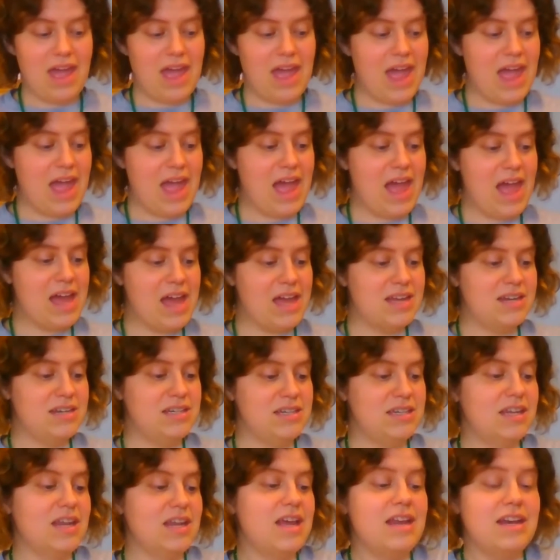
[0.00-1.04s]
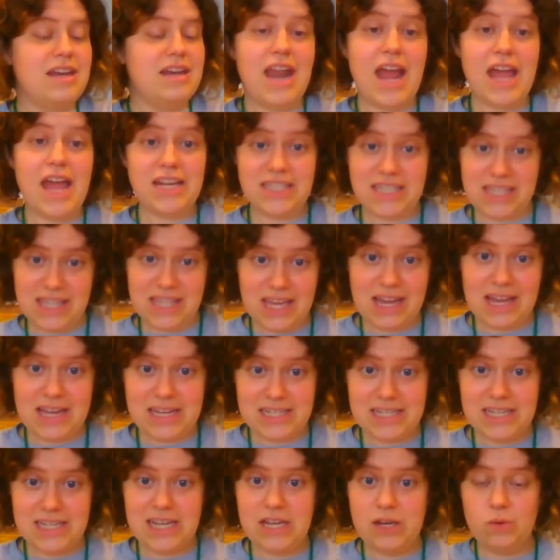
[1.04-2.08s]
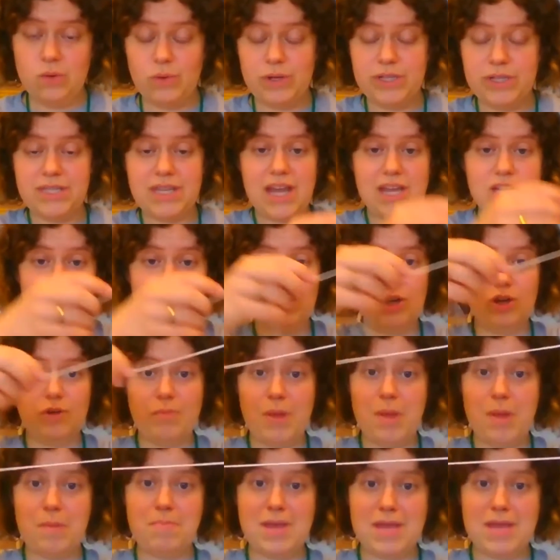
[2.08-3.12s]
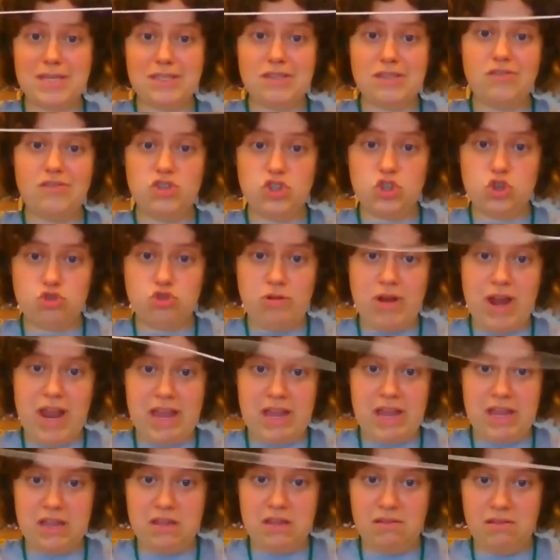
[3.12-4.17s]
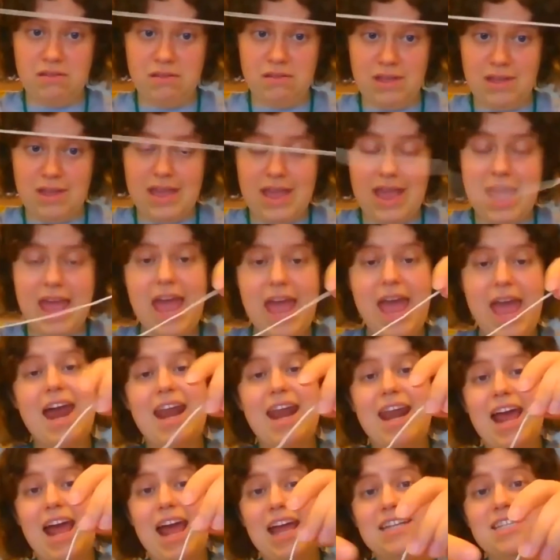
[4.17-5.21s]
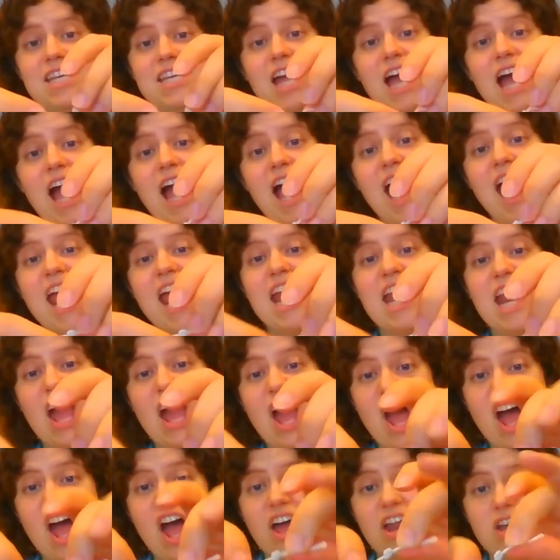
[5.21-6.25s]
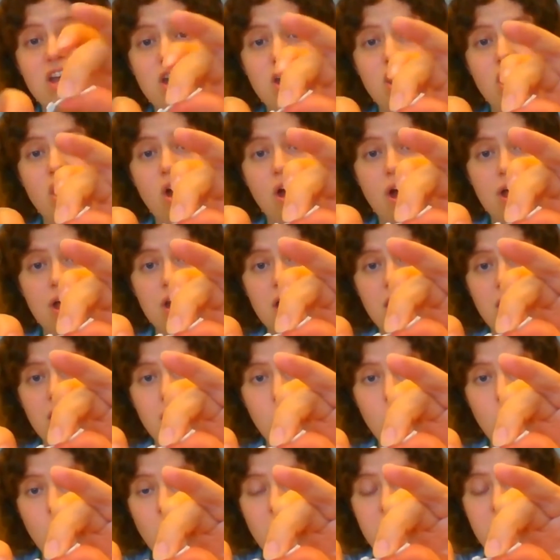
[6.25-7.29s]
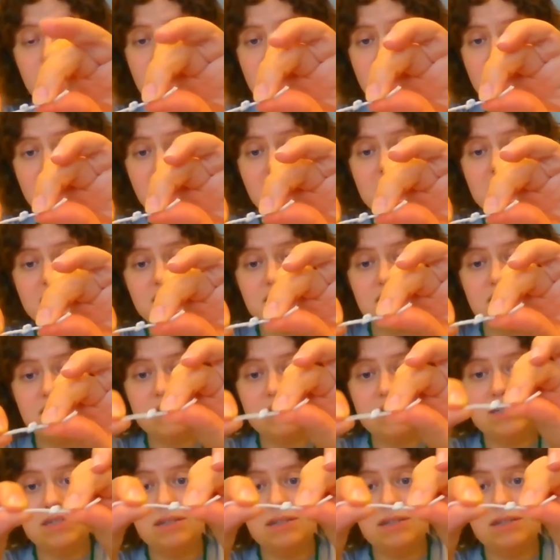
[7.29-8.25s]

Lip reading: And next thing I did was I took my piece of string and I tied a knot on one end,